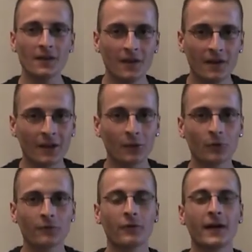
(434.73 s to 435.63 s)
look
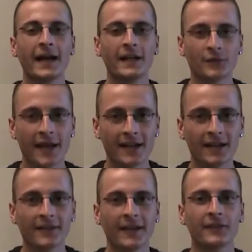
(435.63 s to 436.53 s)
for a trainer
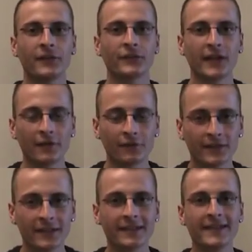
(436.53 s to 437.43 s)
that is
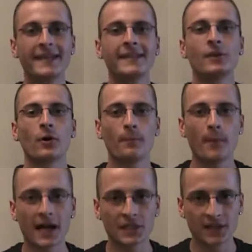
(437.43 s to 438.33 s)
definitely in your
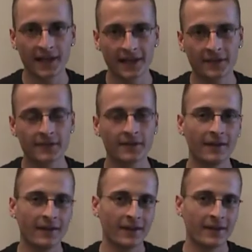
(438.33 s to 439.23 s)
budget.
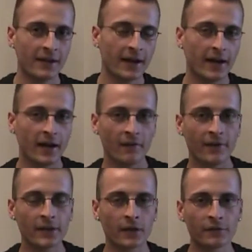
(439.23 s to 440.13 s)
Uh, when
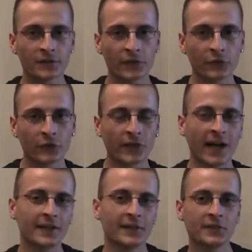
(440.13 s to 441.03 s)
you have just
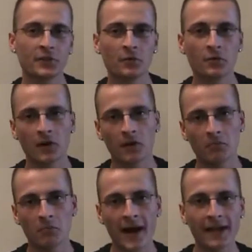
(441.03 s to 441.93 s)
started, you
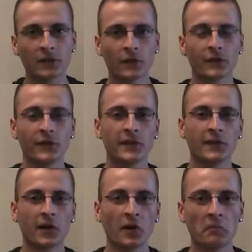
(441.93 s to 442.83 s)
might
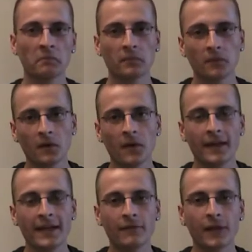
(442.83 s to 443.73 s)
consider
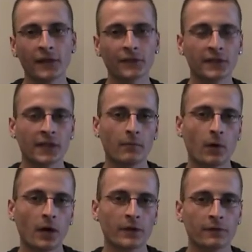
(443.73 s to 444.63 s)
investing
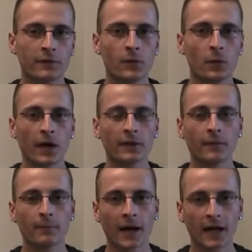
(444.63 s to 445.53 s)
about a few hundred
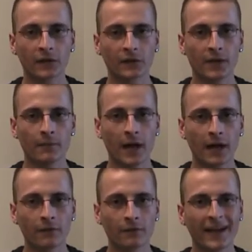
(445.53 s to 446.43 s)
bucks a
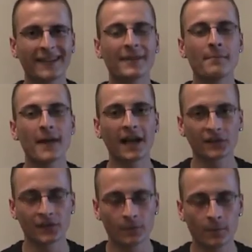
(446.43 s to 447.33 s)
month, at the
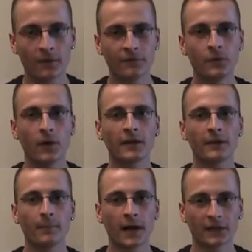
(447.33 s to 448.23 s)
maximum a few hundred bucks a